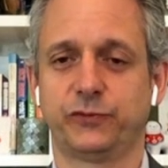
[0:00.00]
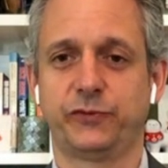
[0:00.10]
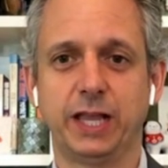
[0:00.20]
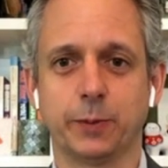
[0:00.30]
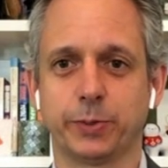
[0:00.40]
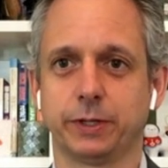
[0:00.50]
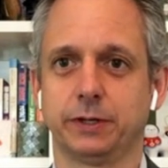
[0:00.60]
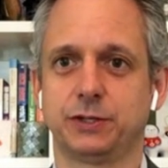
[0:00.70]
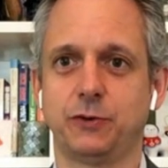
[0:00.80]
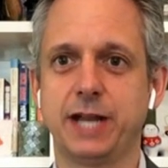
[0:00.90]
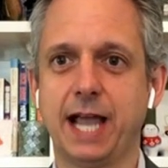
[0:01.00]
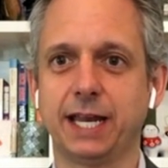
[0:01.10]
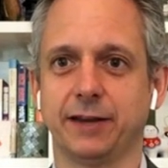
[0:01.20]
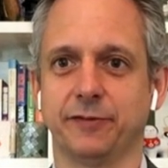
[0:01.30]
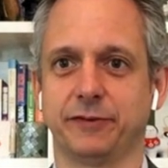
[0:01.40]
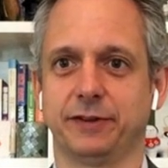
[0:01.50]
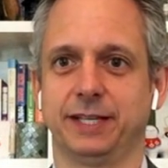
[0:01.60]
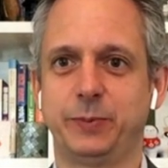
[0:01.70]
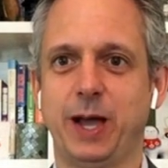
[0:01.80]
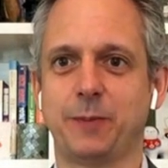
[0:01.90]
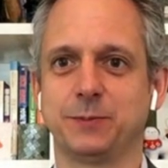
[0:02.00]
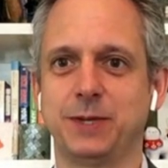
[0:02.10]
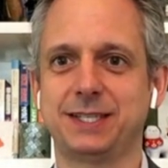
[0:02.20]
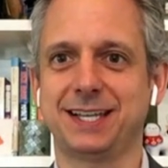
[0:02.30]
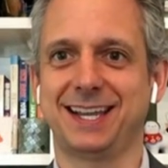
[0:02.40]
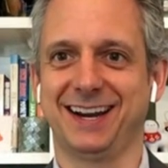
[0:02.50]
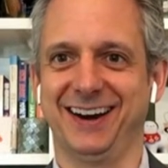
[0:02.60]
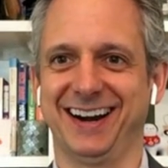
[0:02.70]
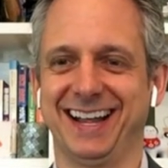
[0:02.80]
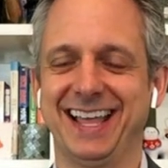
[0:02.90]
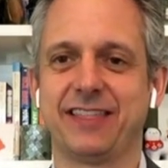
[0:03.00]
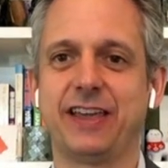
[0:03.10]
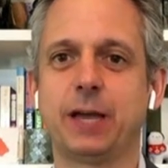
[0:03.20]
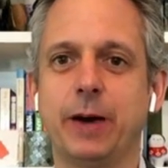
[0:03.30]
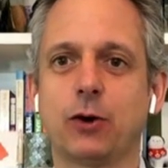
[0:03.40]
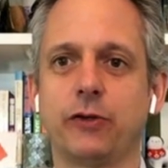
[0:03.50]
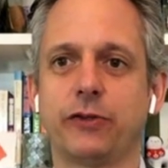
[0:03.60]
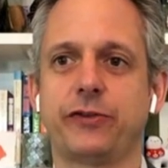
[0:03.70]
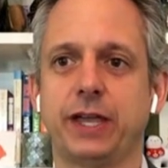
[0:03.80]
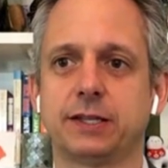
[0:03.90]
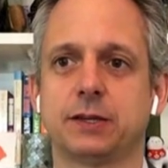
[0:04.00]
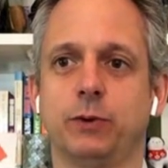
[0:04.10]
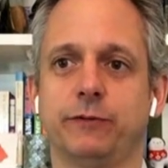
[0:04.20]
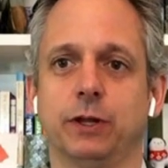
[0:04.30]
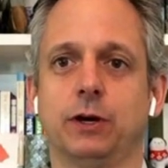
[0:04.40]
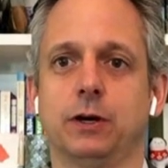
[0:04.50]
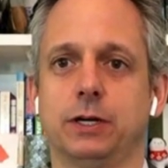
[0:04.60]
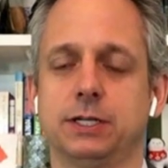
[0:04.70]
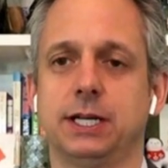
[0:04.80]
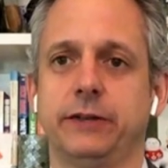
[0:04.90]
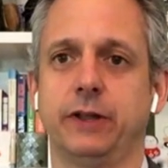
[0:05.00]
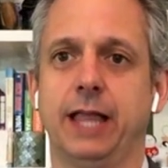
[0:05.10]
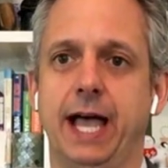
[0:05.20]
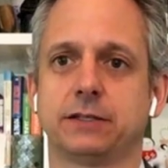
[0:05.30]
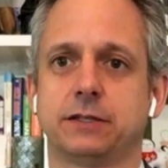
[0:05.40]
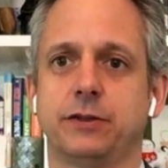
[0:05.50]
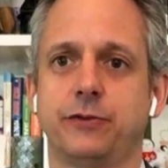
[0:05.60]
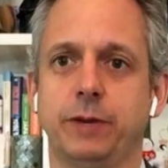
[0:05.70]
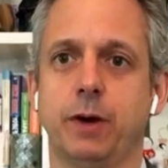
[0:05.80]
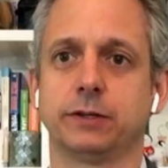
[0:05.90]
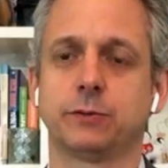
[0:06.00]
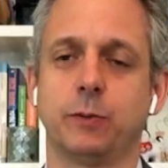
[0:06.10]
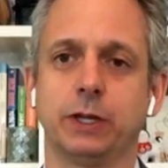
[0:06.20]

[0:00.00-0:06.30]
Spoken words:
Philip, you're so negative. Let's be optimistic here. Think about all the things that we've learned in the last 3 months. When